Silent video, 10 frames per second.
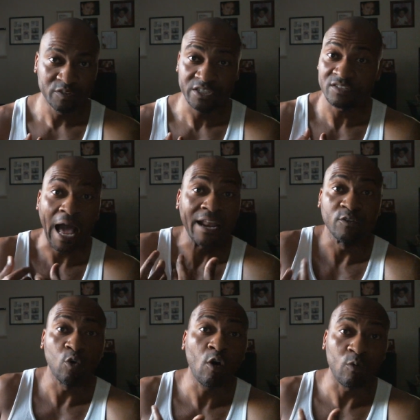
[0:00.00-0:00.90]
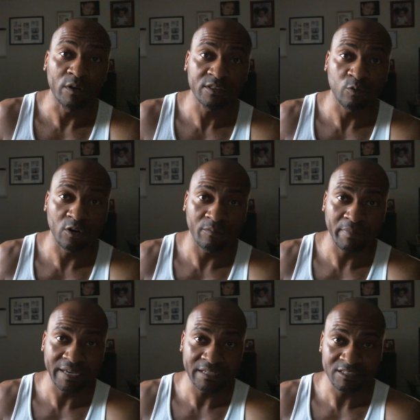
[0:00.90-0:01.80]
just not knowing what the word
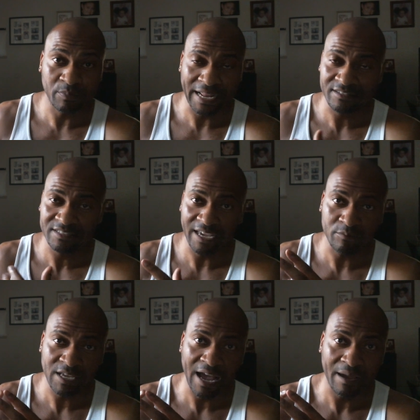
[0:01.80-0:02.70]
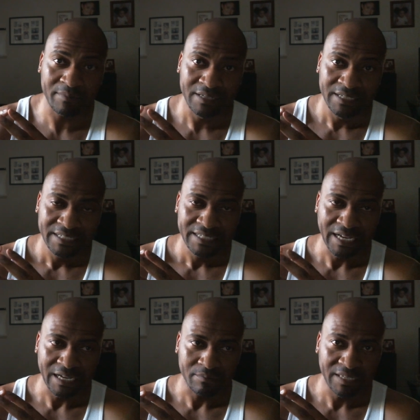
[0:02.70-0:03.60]
means, but at the same time,
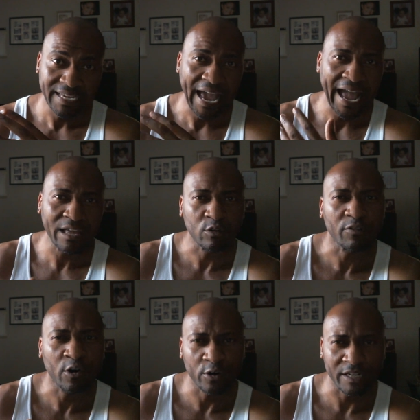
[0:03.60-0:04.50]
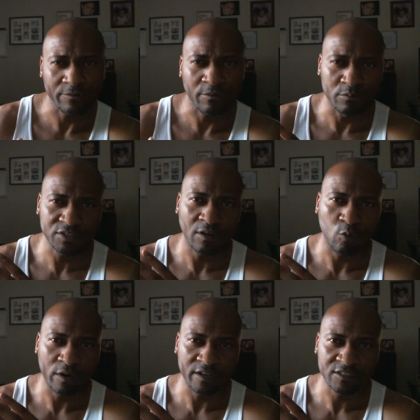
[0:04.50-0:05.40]
he had to have heard it from
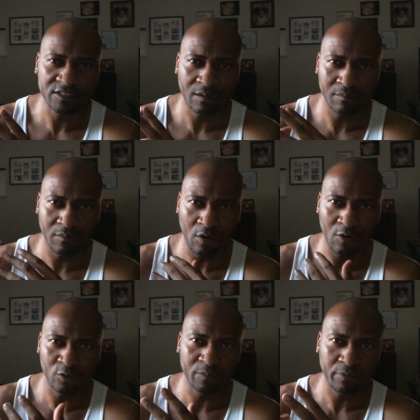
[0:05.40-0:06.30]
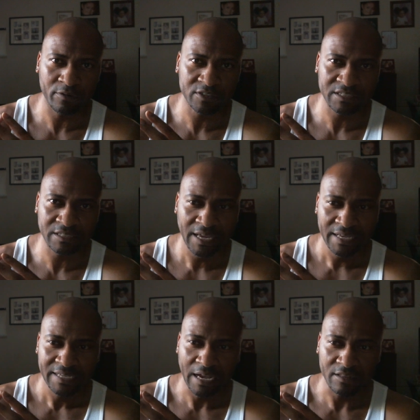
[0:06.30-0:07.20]
somewhere, some older person.
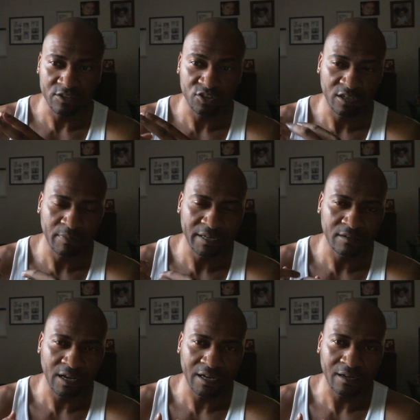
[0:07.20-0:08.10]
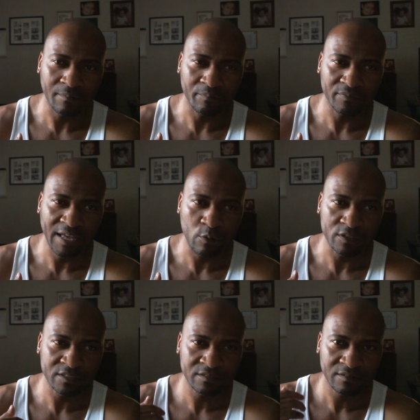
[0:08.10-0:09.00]
Now, the gentleman that
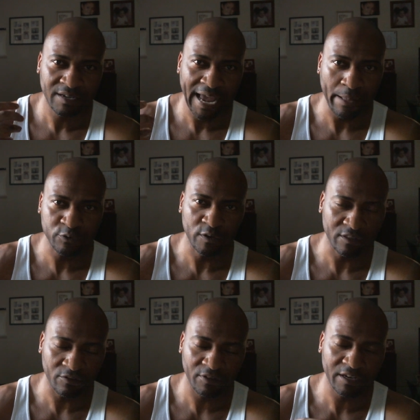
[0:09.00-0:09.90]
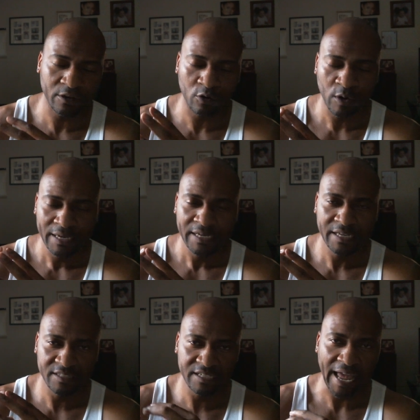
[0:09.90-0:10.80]
was capturing the video,
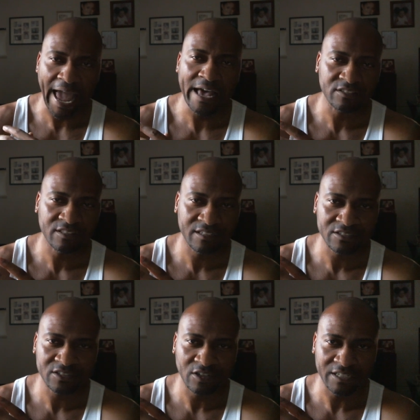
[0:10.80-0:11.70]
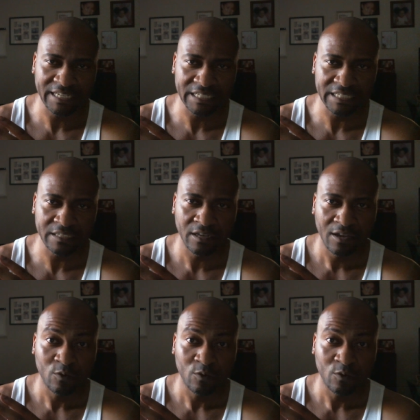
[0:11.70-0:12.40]
he did ask this young kid,